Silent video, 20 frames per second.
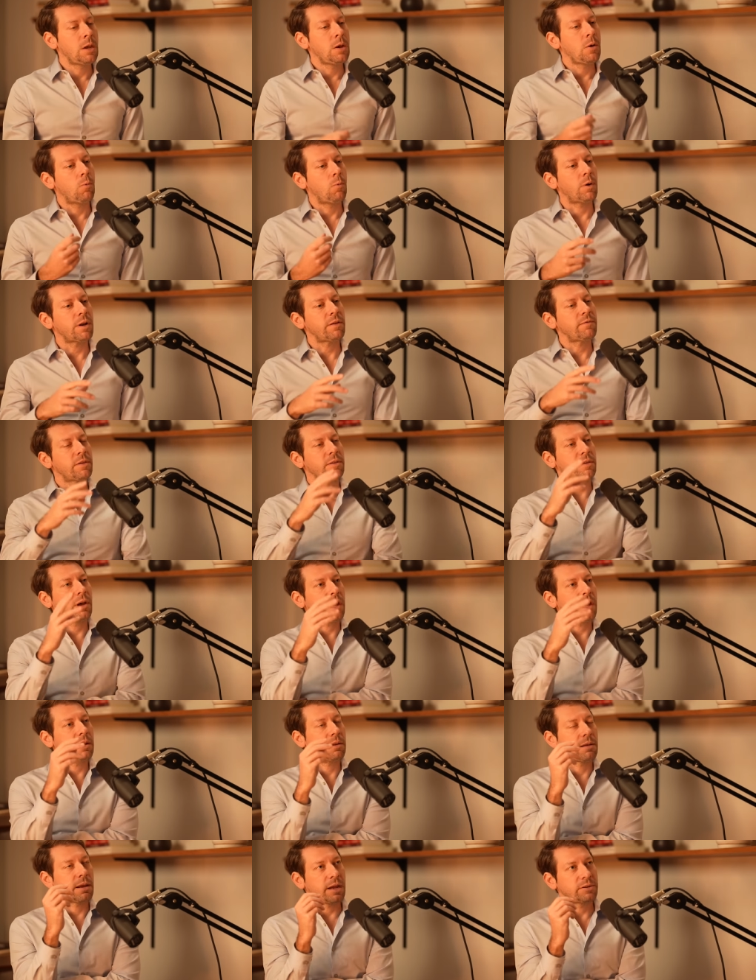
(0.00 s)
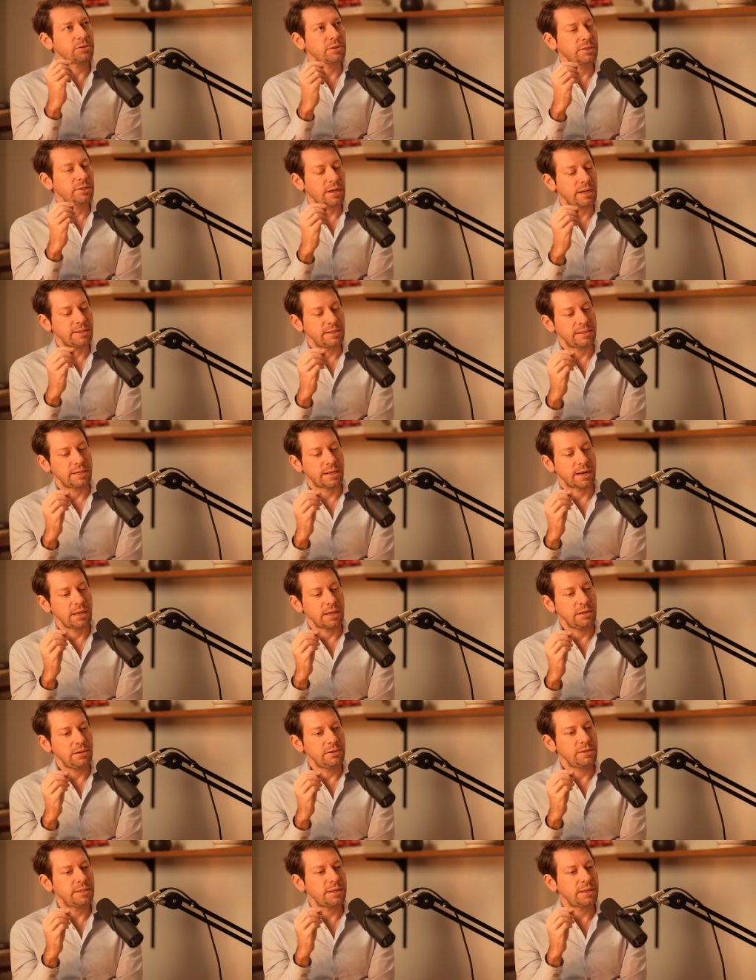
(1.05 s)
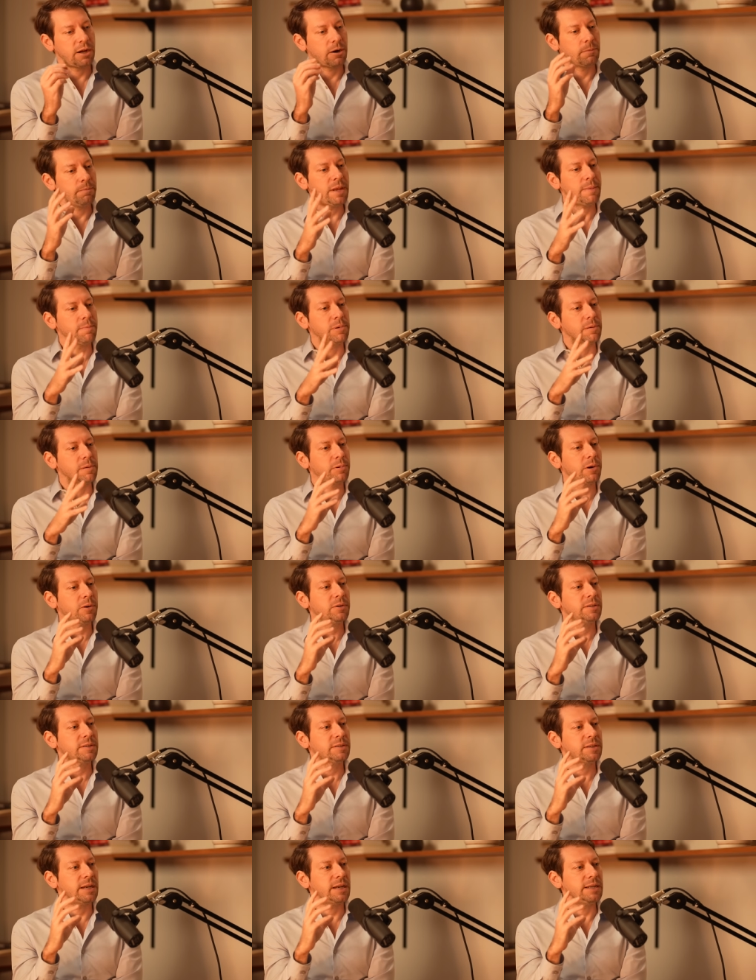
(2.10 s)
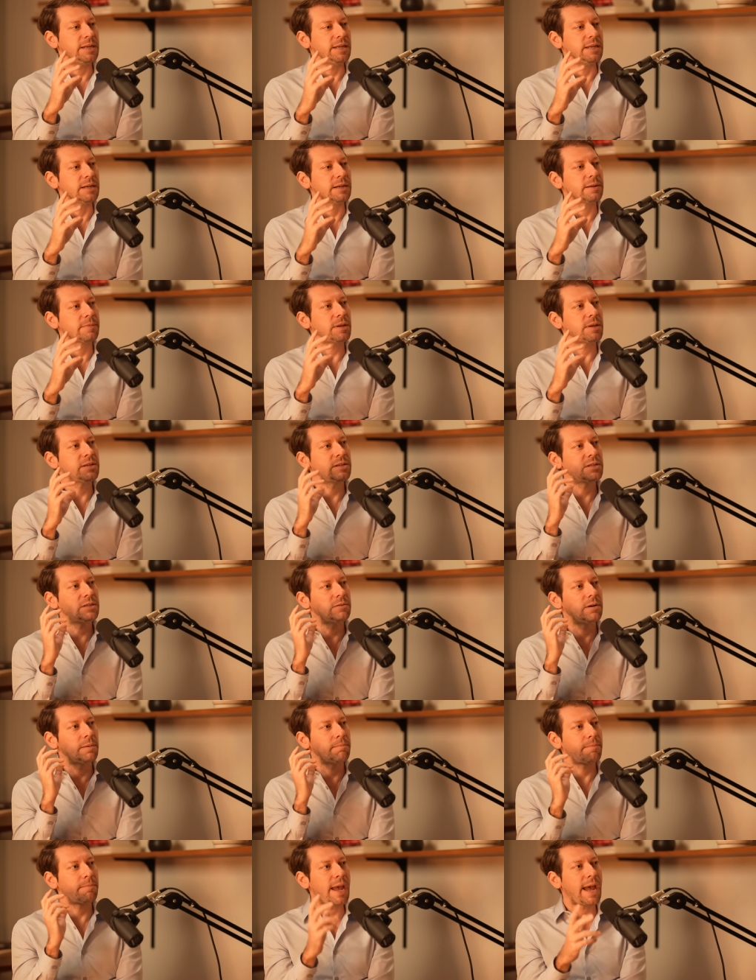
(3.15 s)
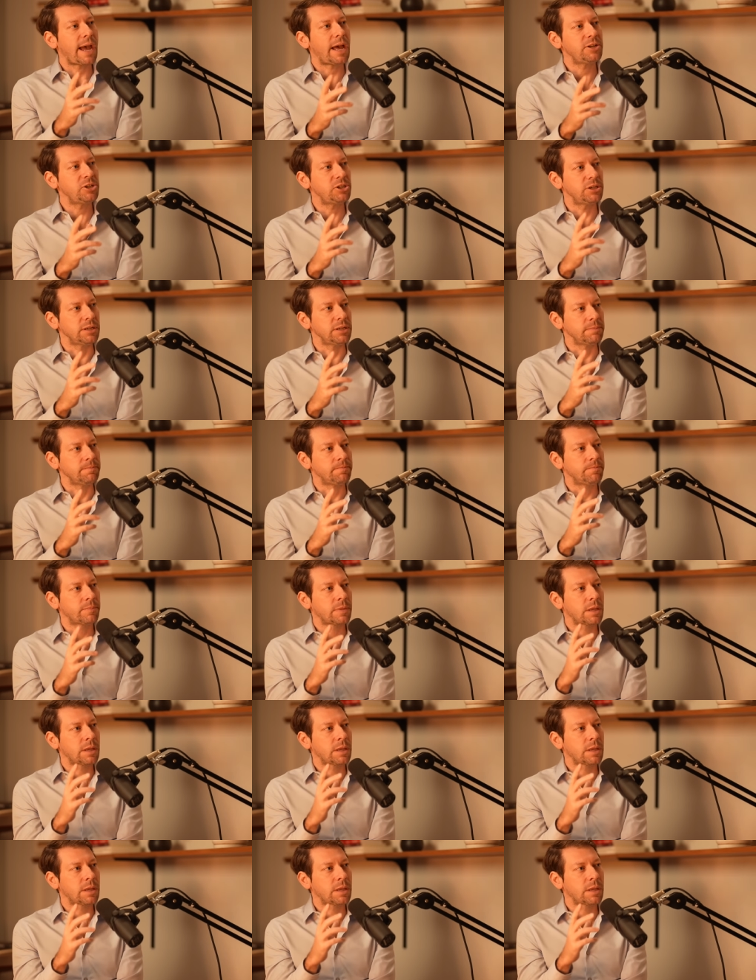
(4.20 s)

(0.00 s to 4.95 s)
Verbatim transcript: One of the thought exercises that I use to help people approach this idea is to imagine